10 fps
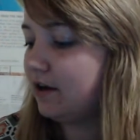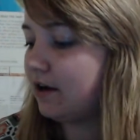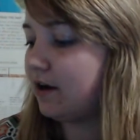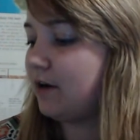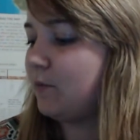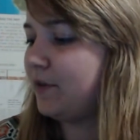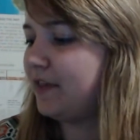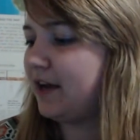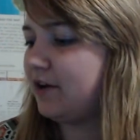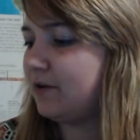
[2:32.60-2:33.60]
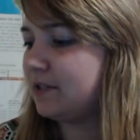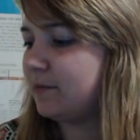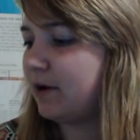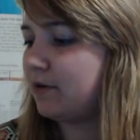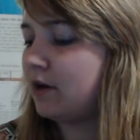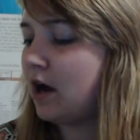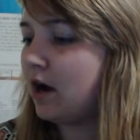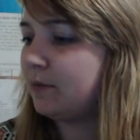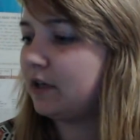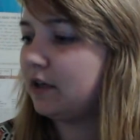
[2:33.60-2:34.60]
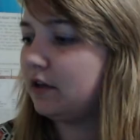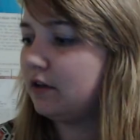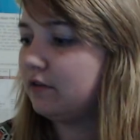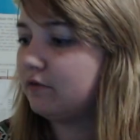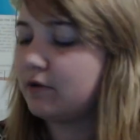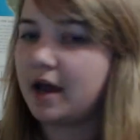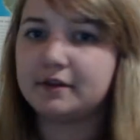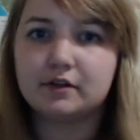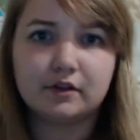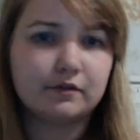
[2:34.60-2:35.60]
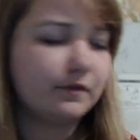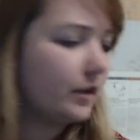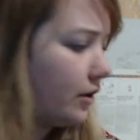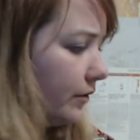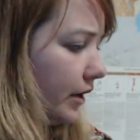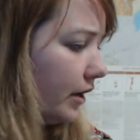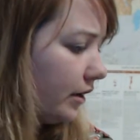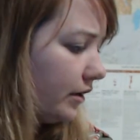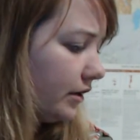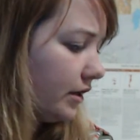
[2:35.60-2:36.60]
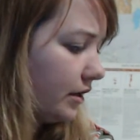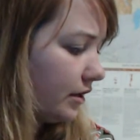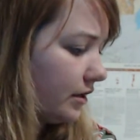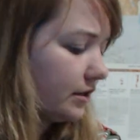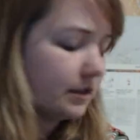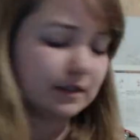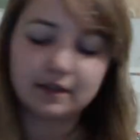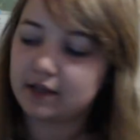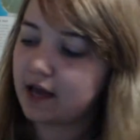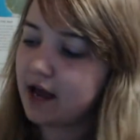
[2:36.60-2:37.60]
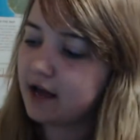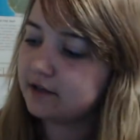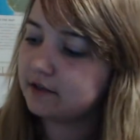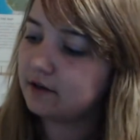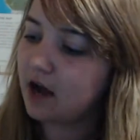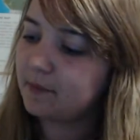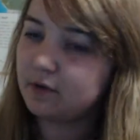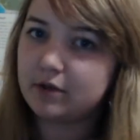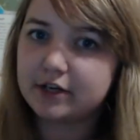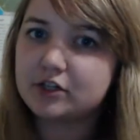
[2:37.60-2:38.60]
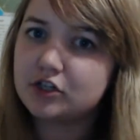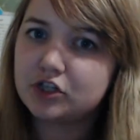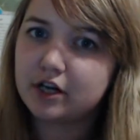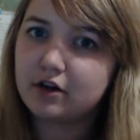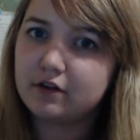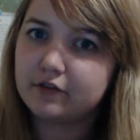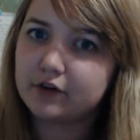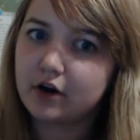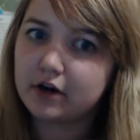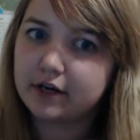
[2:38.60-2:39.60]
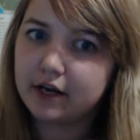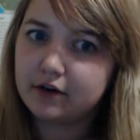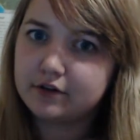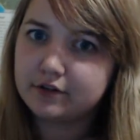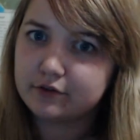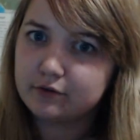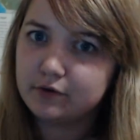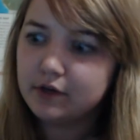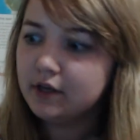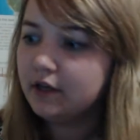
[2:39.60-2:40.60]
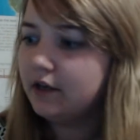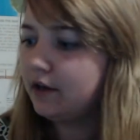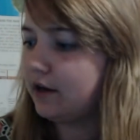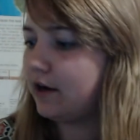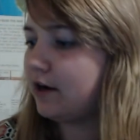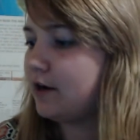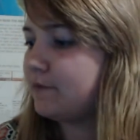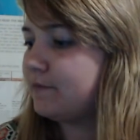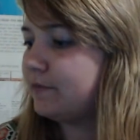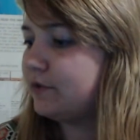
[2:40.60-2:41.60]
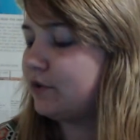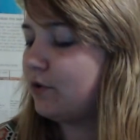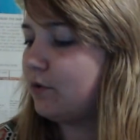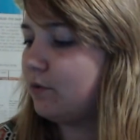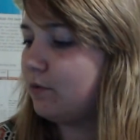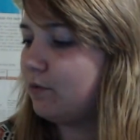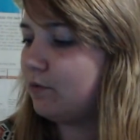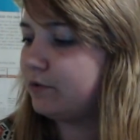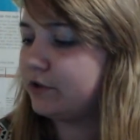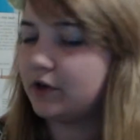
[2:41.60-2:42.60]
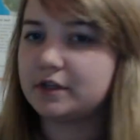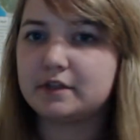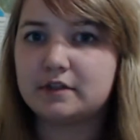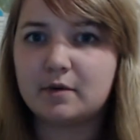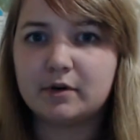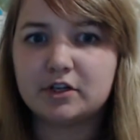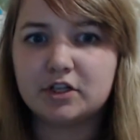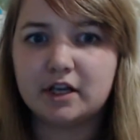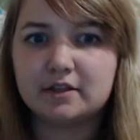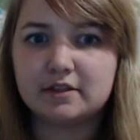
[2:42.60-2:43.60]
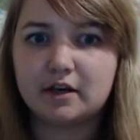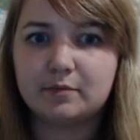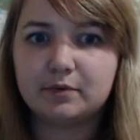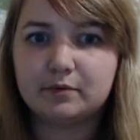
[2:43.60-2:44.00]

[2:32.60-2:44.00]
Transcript: One thing I noticed about Nami, rather than Fiona, is that Nami will actually shed all of her guard hair too. So during the summer, she ends up